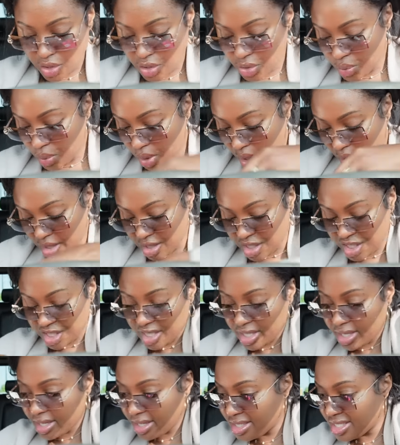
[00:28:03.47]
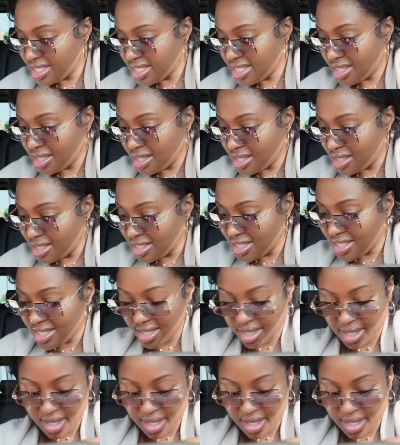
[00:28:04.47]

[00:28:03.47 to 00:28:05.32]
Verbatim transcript: 2 Hershey Kisses.